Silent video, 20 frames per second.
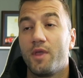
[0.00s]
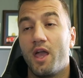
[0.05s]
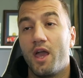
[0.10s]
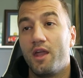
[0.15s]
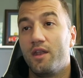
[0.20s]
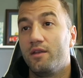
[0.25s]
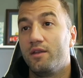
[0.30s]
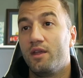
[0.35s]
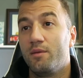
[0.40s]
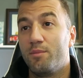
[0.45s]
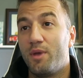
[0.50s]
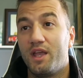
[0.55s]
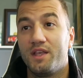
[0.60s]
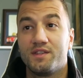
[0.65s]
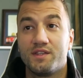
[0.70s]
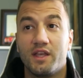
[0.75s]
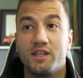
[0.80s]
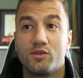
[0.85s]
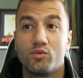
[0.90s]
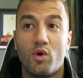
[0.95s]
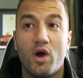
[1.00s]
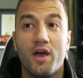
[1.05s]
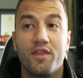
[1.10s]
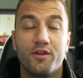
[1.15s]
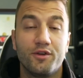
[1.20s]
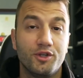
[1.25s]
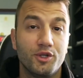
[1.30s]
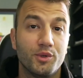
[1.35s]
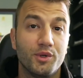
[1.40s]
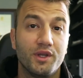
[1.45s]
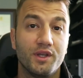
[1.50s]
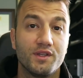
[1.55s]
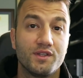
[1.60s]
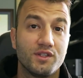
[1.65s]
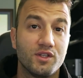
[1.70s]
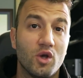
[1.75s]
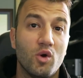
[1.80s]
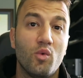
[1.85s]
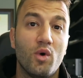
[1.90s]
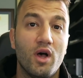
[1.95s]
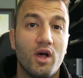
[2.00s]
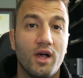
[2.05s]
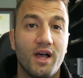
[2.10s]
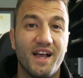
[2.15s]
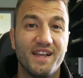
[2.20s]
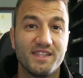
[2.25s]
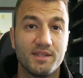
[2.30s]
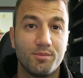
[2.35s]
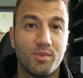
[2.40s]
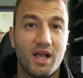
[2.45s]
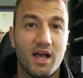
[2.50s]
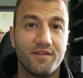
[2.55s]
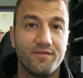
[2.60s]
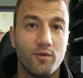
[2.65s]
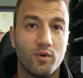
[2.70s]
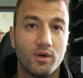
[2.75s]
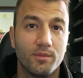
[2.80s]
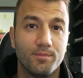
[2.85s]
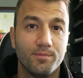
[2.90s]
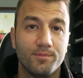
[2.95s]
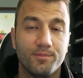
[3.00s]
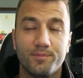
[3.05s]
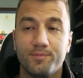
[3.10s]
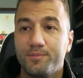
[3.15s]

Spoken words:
and it makes sense why they're doing so well as a platform.